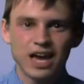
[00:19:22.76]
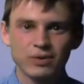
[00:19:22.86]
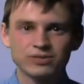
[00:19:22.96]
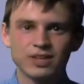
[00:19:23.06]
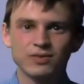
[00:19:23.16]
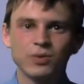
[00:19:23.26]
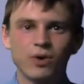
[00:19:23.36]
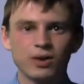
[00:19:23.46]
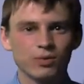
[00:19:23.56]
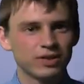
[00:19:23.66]
high was
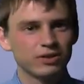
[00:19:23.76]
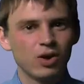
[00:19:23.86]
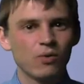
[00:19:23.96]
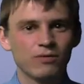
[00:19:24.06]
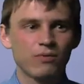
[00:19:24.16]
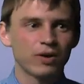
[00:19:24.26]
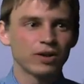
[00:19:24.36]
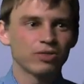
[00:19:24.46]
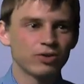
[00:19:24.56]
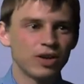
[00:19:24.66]
71 with a low of
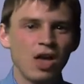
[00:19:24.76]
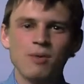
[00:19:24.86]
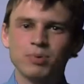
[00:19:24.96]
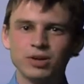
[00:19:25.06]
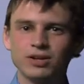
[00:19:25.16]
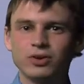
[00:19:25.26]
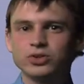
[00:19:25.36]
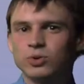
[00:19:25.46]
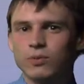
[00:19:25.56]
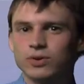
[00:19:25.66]
43, pretty
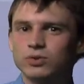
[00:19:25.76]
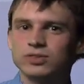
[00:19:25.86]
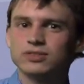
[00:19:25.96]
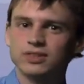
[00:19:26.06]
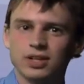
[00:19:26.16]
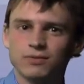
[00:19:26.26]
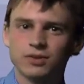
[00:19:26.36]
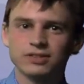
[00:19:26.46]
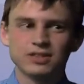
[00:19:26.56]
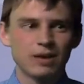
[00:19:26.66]
close to what we're used to seeing
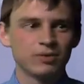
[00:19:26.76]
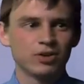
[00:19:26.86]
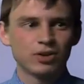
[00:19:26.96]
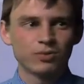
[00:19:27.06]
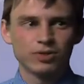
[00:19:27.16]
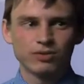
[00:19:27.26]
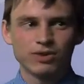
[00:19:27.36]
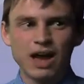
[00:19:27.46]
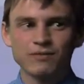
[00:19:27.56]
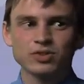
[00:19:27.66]
for this time of year with
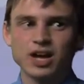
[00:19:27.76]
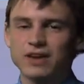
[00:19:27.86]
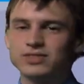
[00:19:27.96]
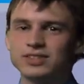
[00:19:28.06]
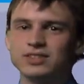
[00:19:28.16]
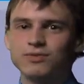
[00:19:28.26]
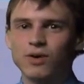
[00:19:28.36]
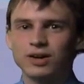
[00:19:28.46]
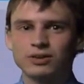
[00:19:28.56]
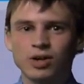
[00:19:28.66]
an average high of
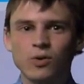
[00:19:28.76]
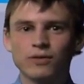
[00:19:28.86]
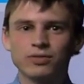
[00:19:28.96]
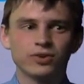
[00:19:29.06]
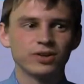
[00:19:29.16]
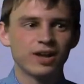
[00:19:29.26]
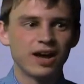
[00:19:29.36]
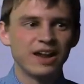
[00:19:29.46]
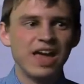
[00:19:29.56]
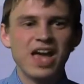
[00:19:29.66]
64 and a low of
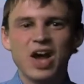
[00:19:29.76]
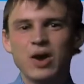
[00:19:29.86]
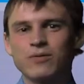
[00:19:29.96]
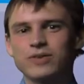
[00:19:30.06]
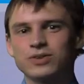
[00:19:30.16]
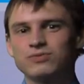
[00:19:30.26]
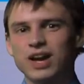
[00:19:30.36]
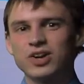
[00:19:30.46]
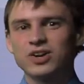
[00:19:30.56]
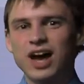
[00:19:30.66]
39. However, the
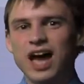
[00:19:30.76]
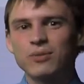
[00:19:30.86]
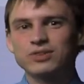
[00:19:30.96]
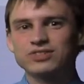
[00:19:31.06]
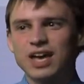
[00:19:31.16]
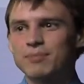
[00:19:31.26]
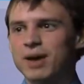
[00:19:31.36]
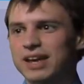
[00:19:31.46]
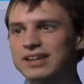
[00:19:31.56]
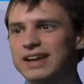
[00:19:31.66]
record high was set
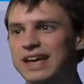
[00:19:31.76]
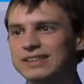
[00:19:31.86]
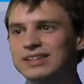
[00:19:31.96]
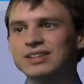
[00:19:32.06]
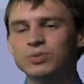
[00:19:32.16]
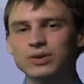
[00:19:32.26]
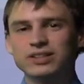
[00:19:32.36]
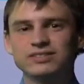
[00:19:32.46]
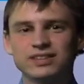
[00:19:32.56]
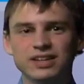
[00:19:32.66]
back in
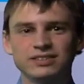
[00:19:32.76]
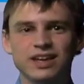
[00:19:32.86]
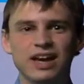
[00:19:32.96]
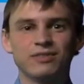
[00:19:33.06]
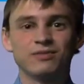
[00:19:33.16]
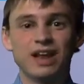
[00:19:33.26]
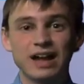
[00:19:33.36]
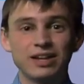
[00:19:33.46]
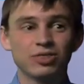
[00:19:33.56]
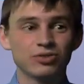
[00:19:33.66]
1926 at
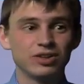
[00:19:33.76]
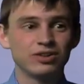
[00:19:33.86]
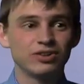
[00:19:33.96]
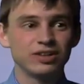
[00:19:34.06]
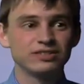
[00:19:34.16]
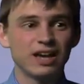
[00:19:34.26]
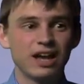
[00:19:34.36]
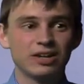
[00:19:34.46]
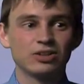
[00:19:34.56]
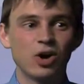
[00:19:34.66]
93 degrees
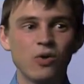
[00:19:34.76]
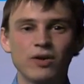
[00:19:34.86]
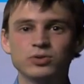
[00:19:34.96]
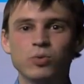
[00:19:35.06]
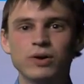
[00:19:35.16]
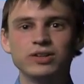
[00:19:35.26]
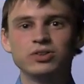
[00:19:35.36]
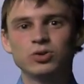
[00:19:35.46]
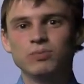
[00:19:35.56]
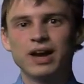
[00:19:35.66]
and a low of
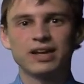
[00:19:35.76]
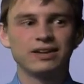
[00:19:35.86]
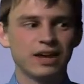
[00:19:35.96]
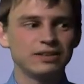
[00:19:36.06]
22 back in